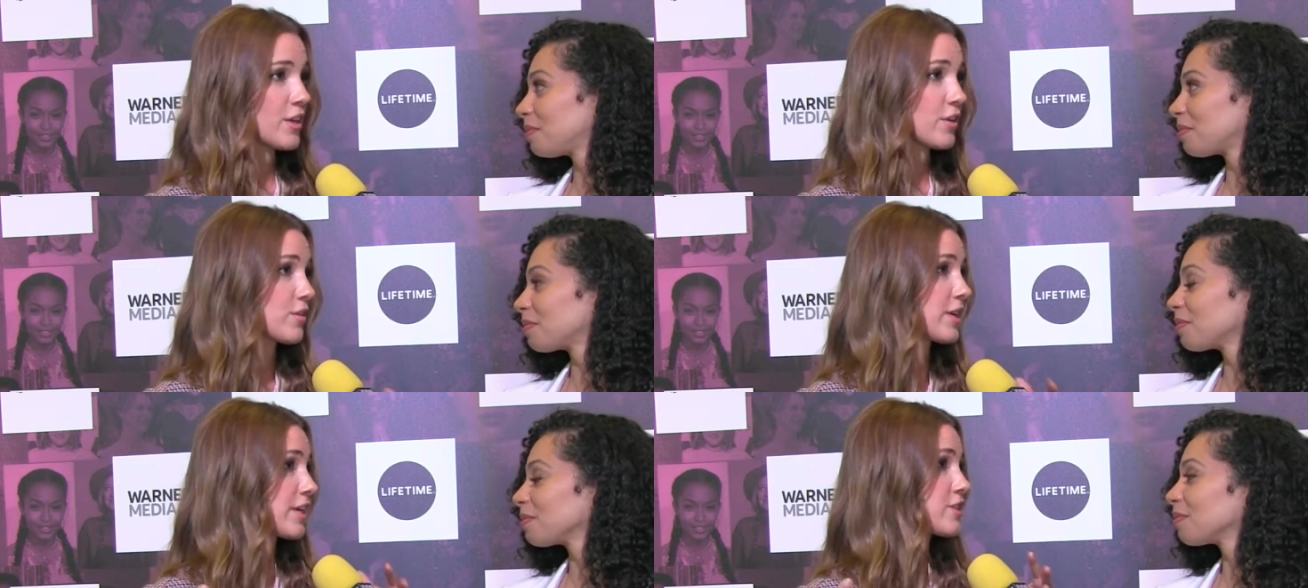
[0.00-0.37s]

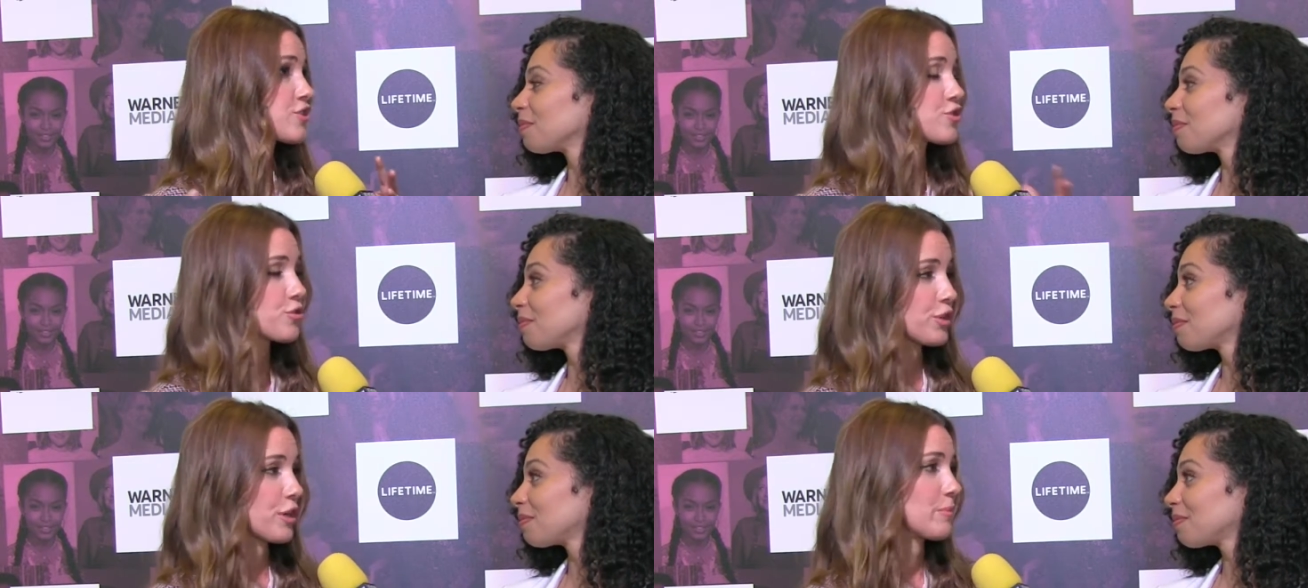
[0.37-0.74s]
Speaker 1: They're
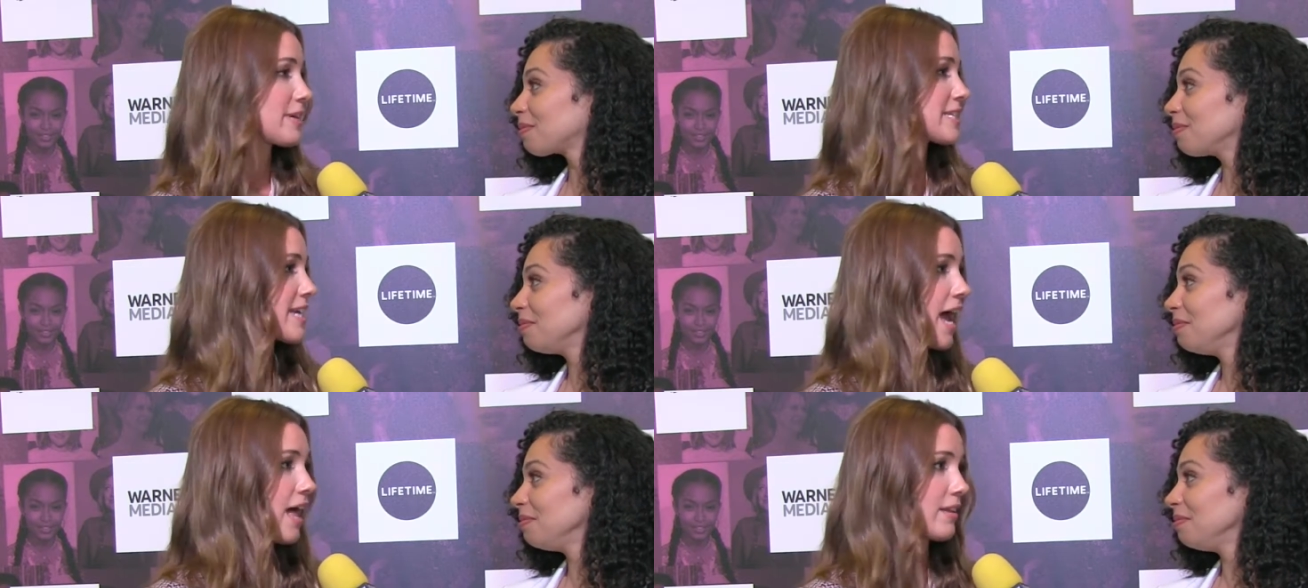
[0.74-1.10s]

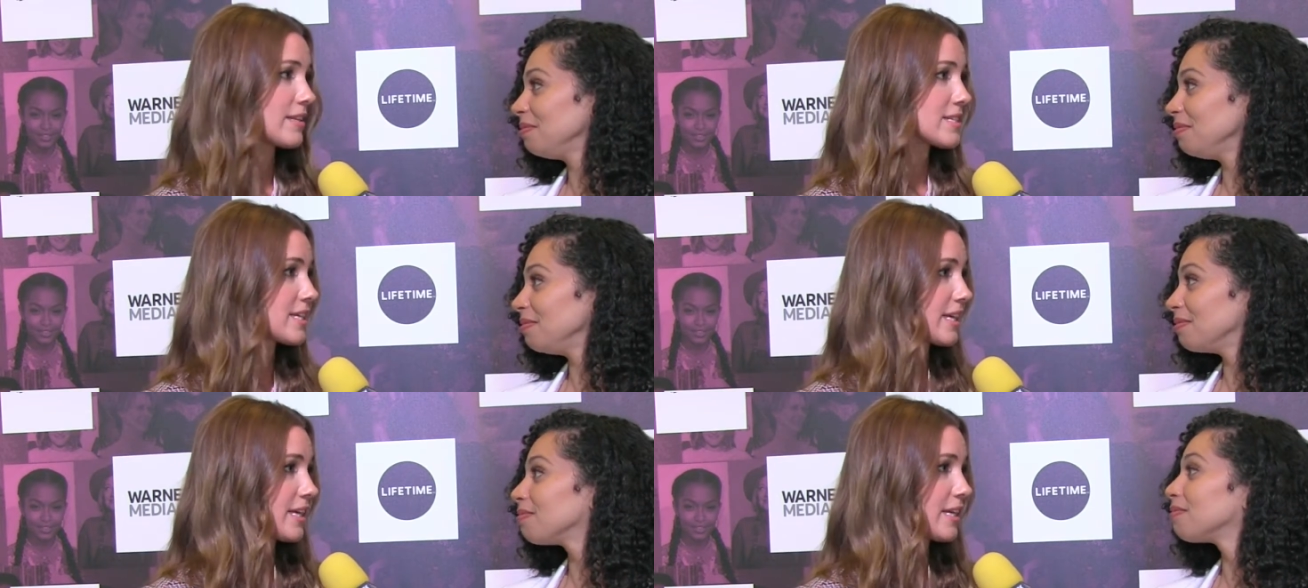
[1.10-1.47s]
extremely
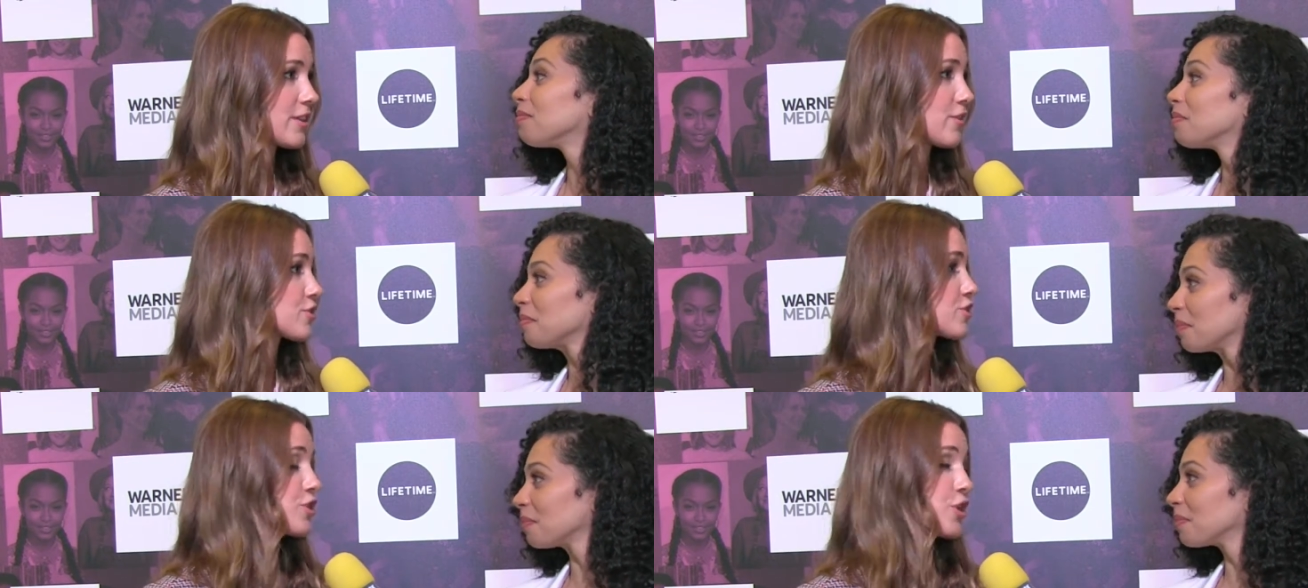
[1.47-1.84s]

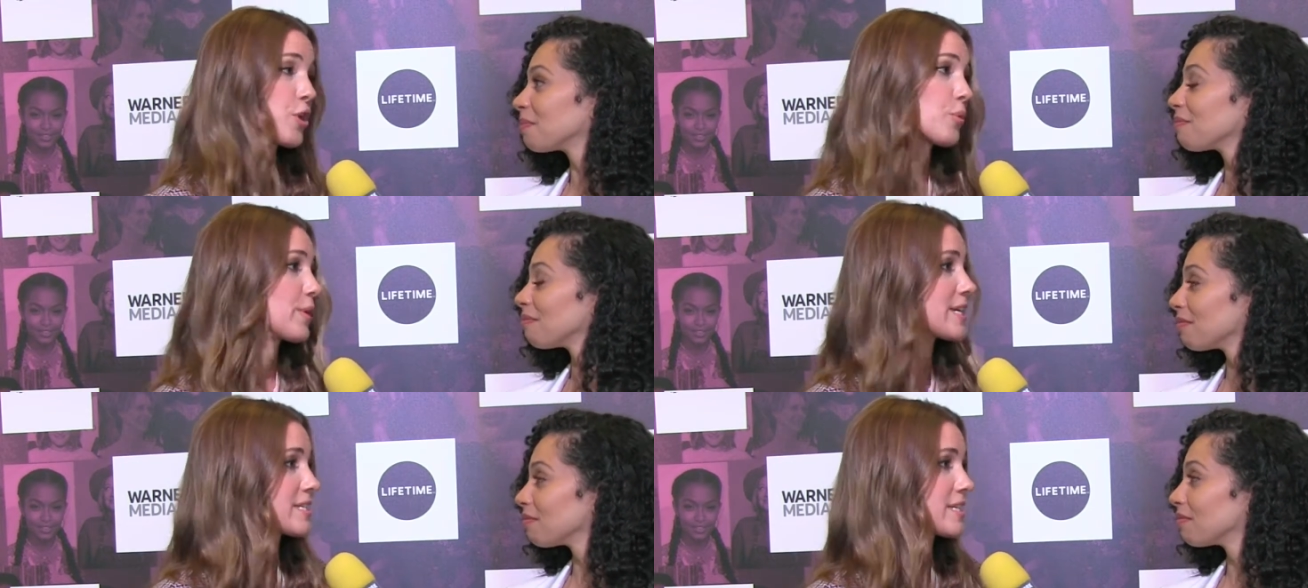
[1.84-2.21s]
talented. There's
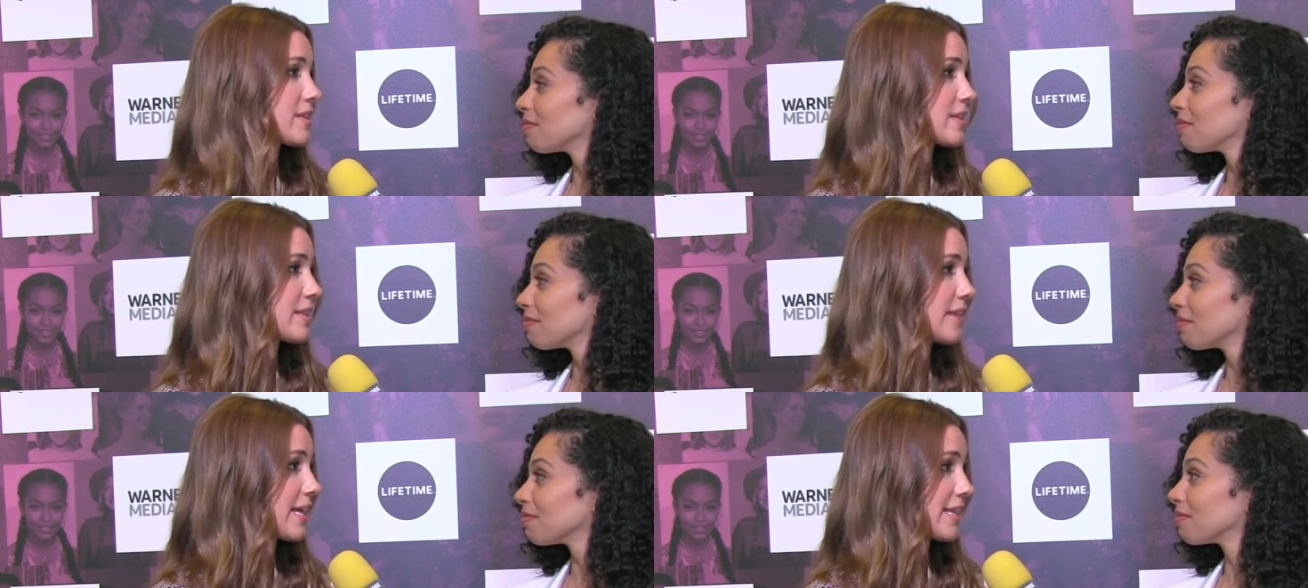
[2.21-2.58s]
no
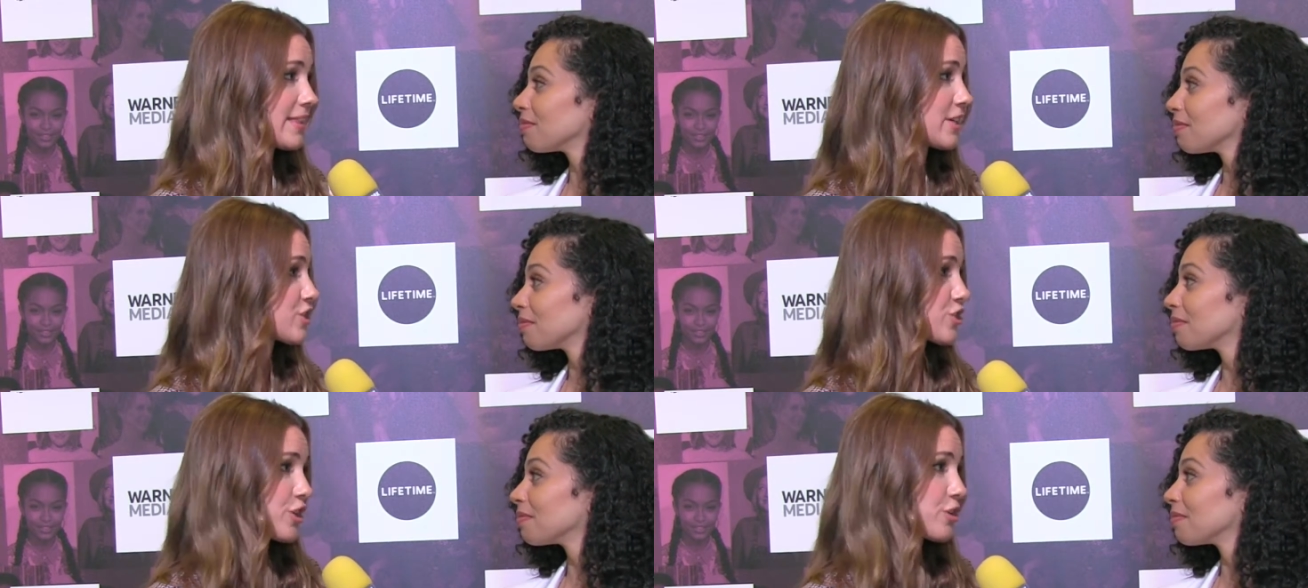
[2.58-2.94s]
reason that
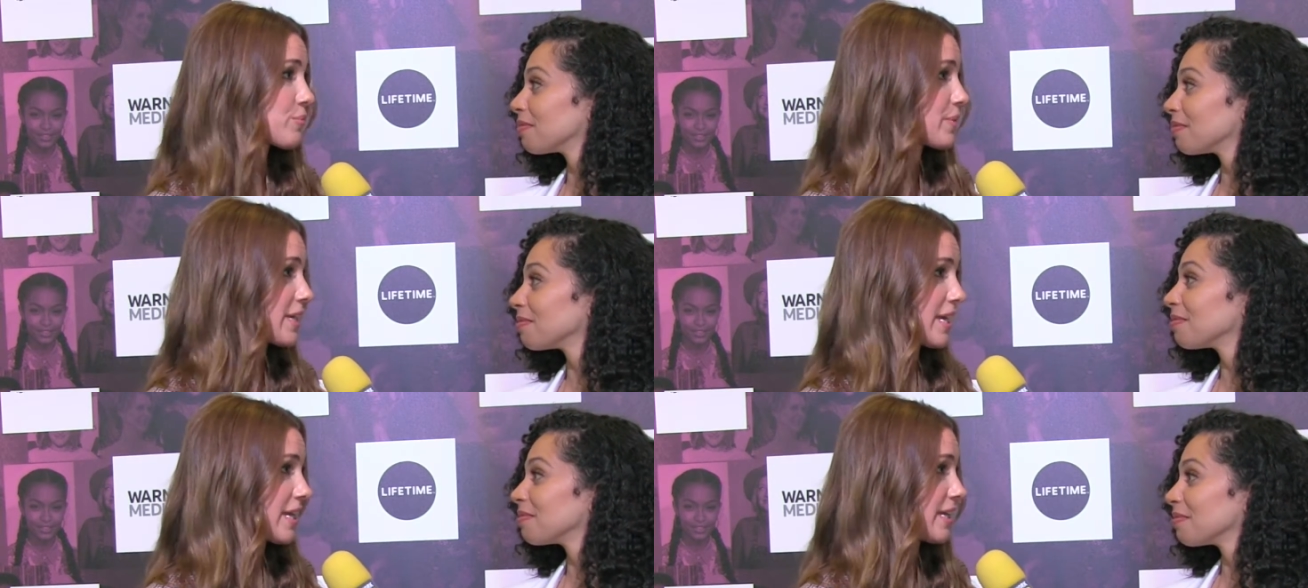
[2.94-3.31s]
they
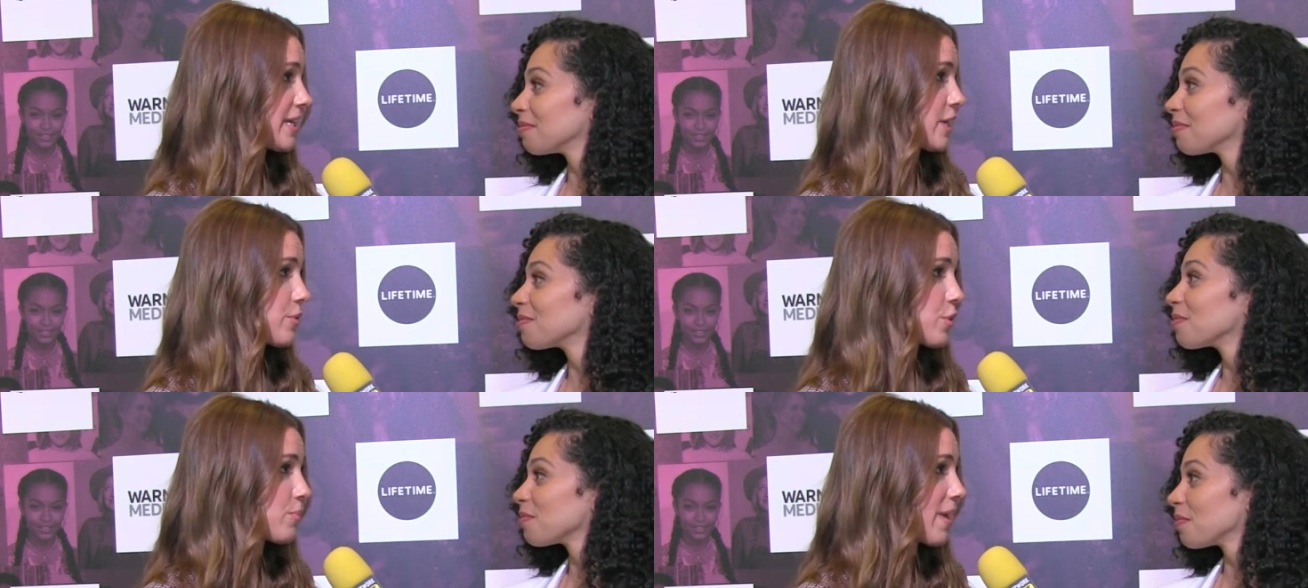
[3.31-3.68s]
shouldn't be
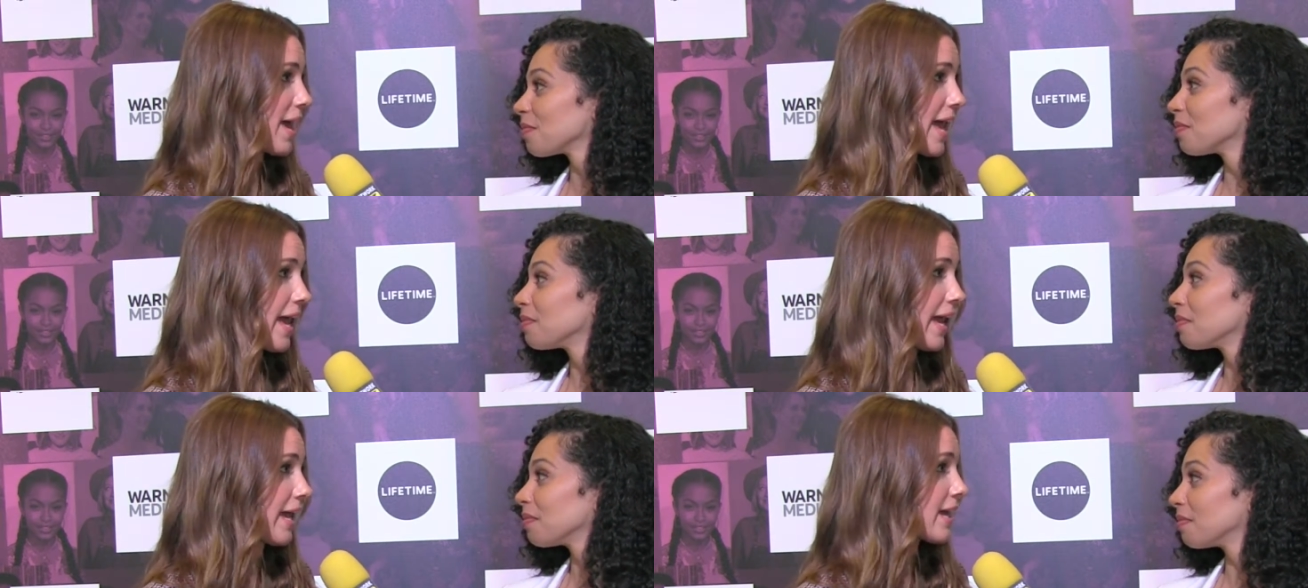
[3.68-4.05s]
getting equal
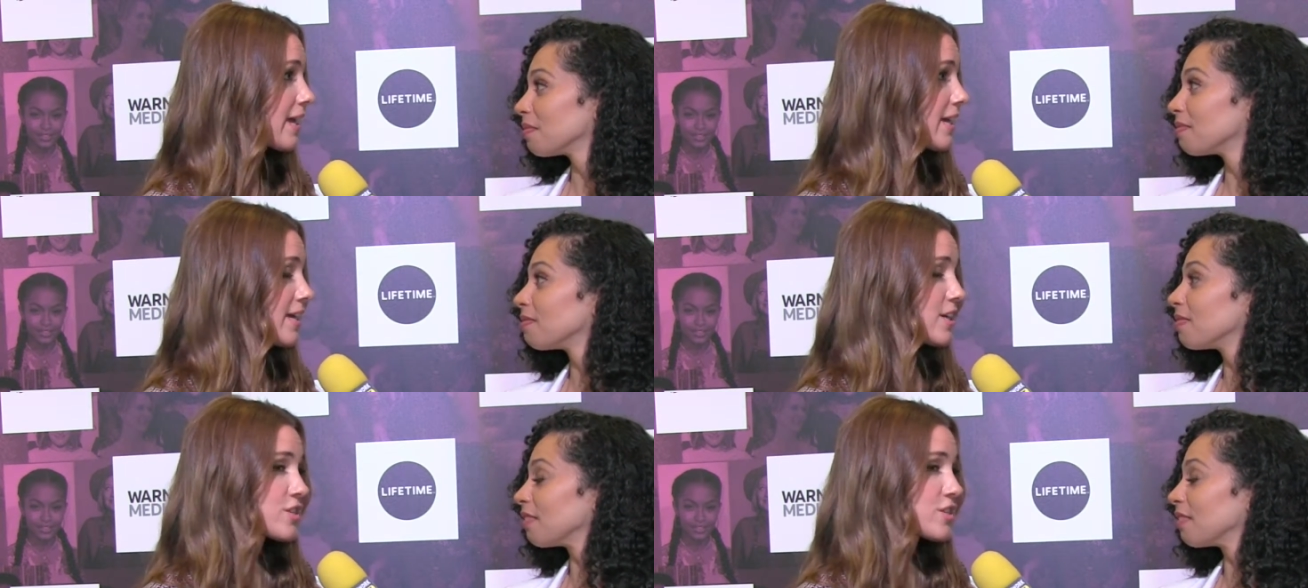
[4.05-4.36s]
pay.